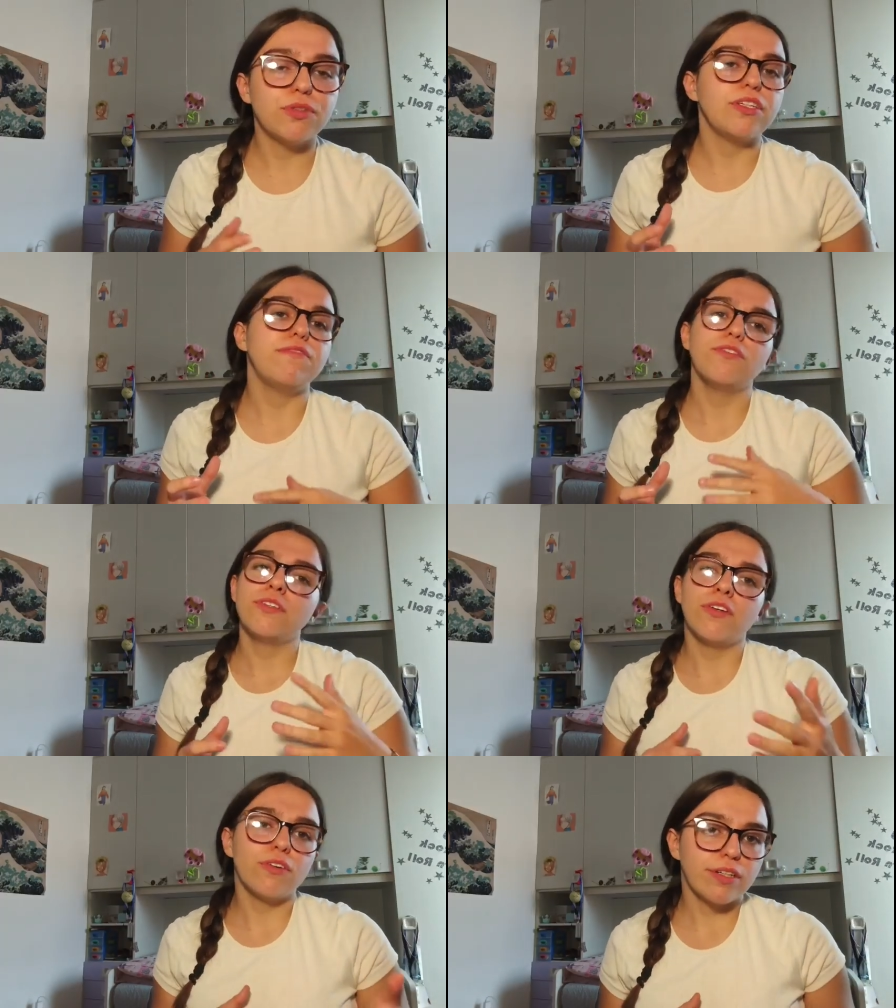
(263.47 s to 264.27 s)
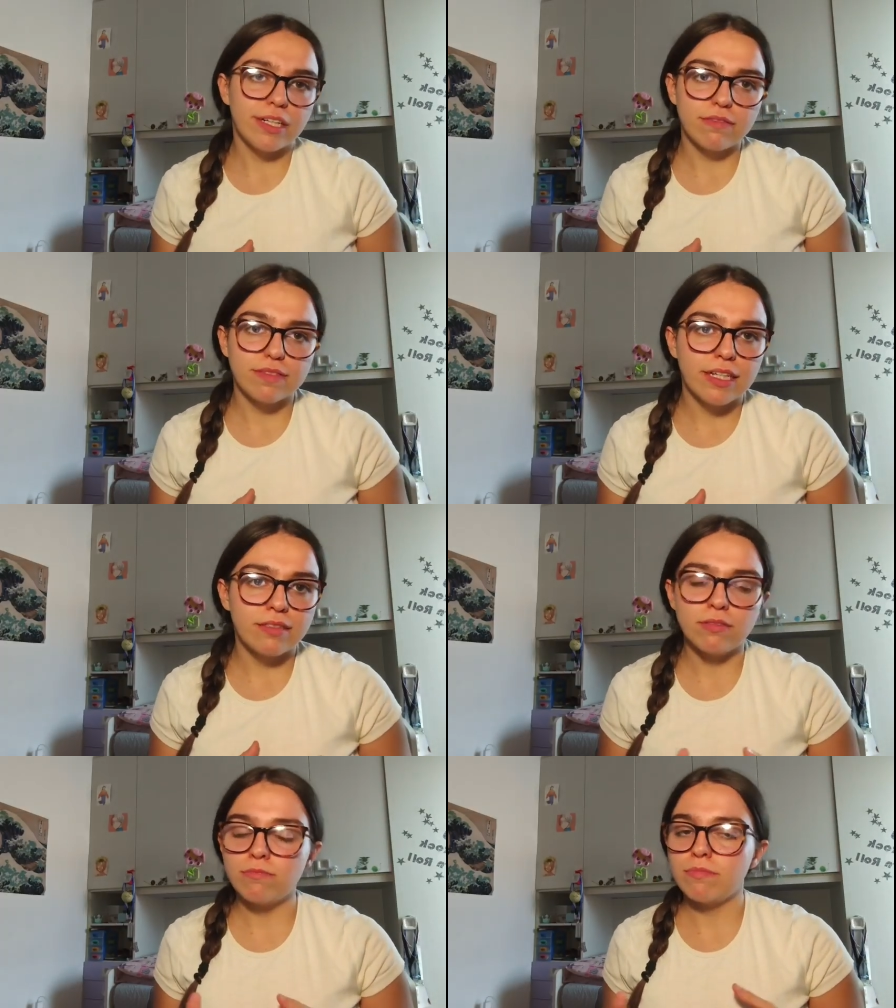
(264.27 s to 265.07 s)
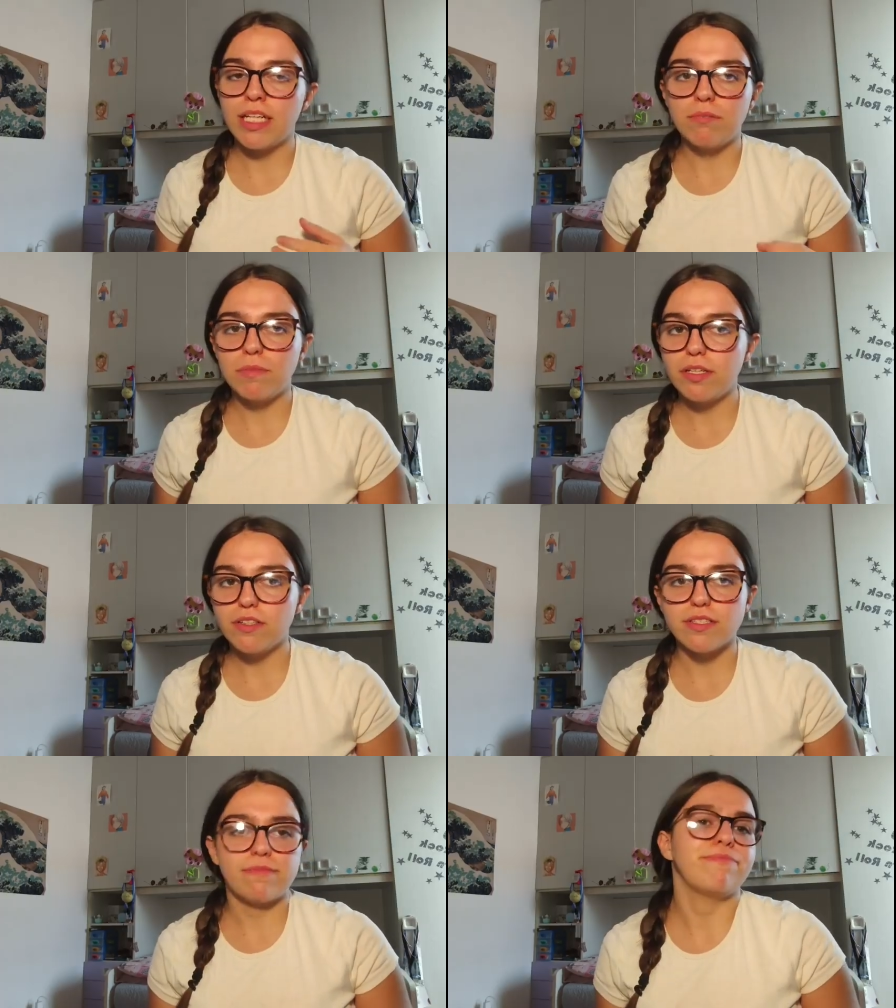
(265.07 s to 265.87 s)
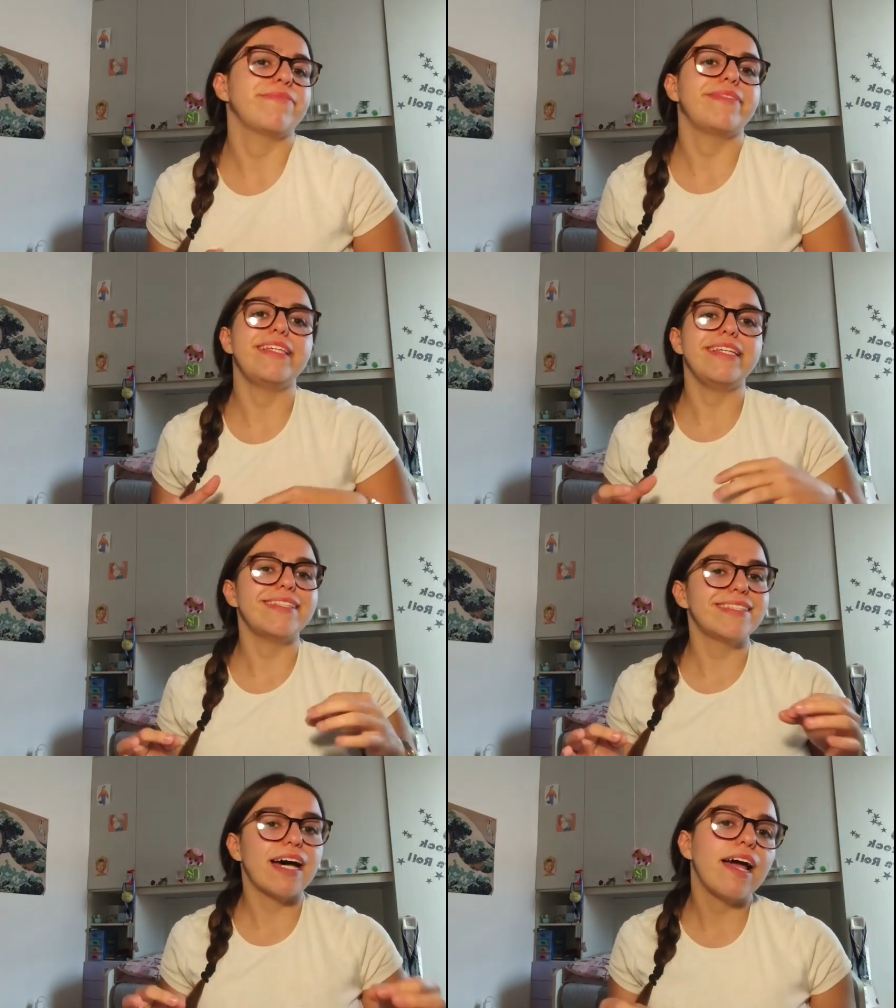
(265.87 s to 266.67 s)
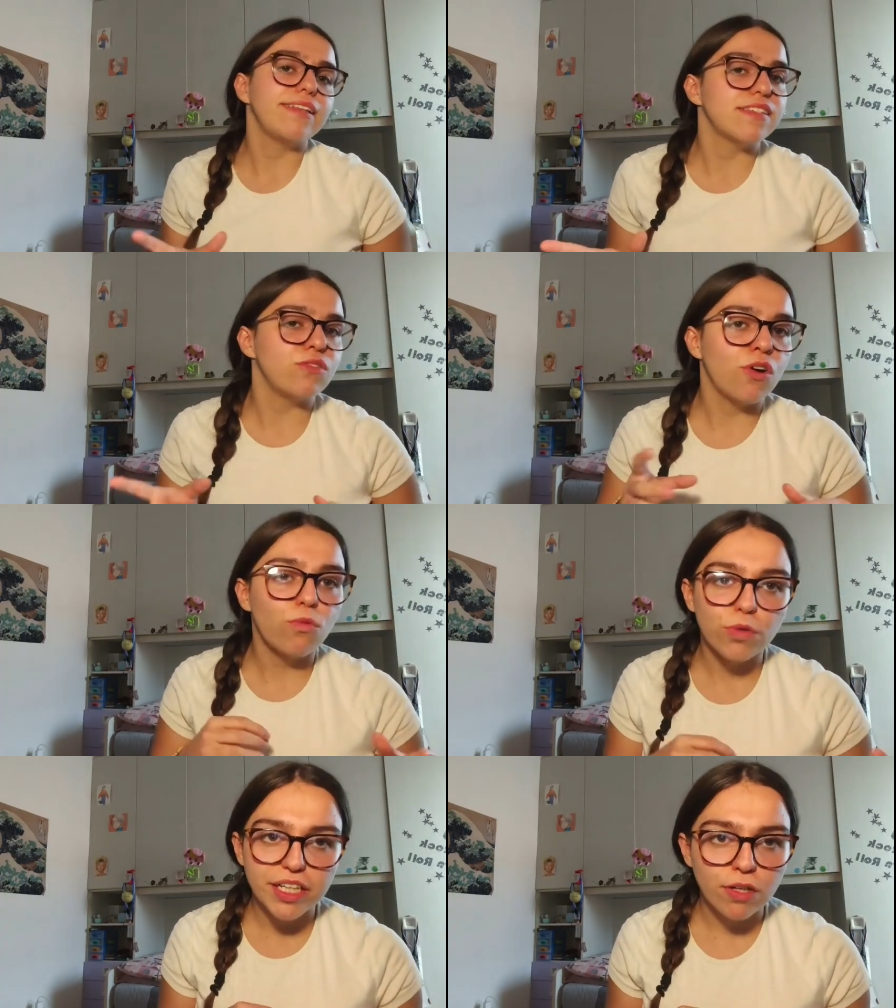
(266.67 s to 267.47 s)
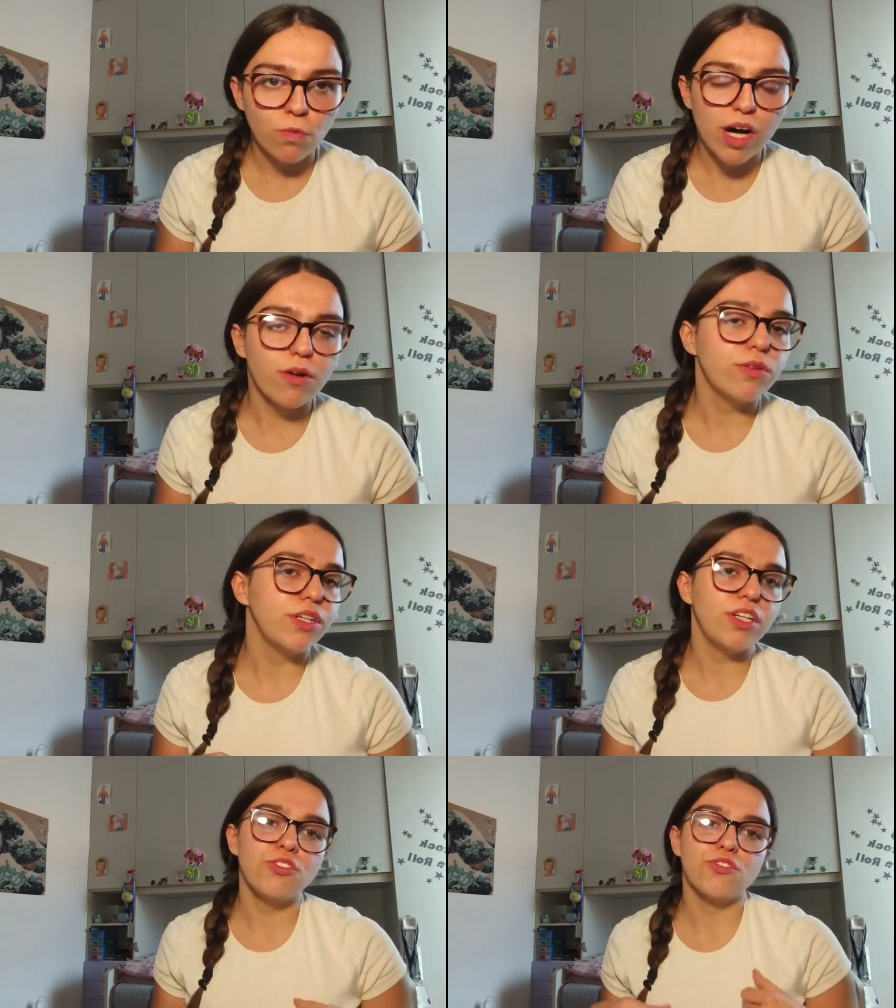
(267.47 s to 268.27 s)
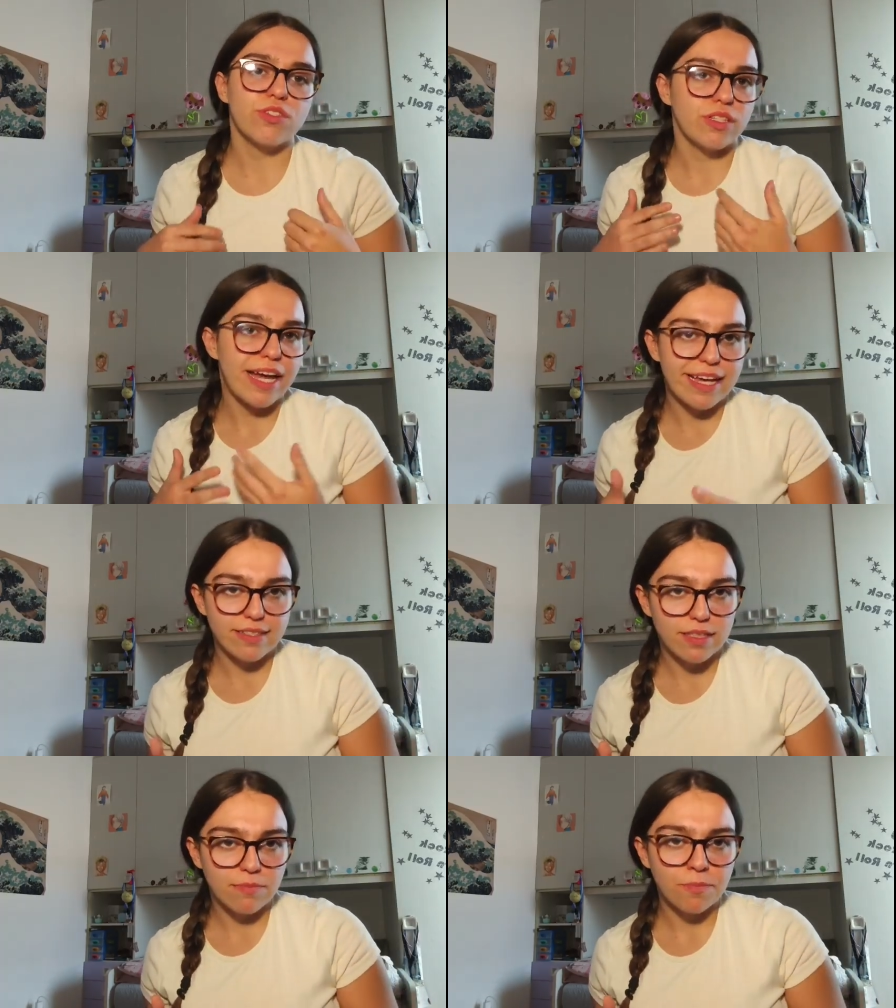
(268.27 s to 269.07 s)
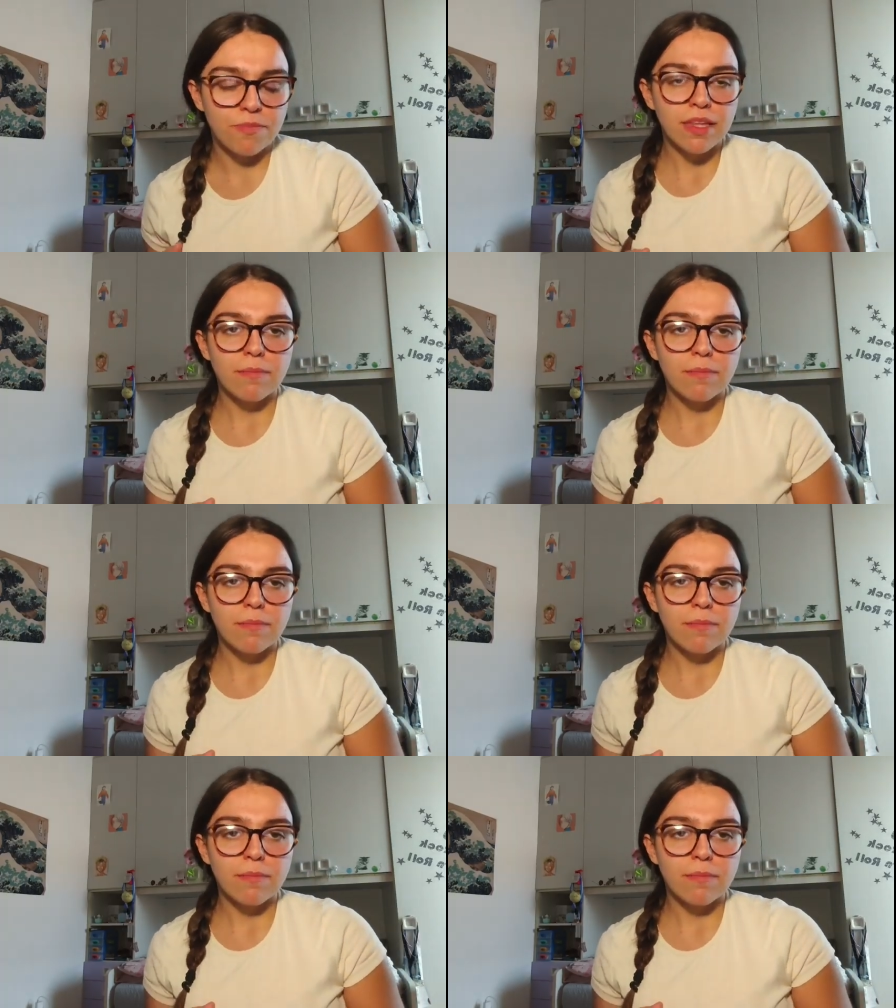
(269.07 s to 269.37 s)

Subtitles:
but if you're not gonna find me, maybe because the site is not working well, you can just ask them.